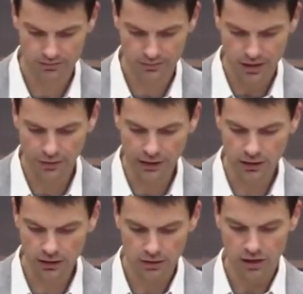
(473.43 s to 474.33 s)

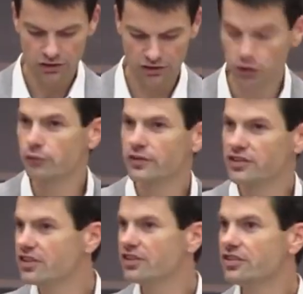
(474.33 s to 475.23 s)
Their
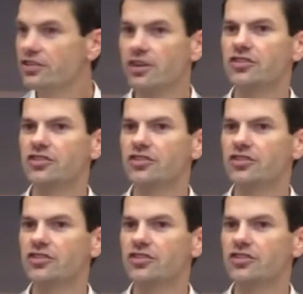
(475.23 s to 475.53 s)
services on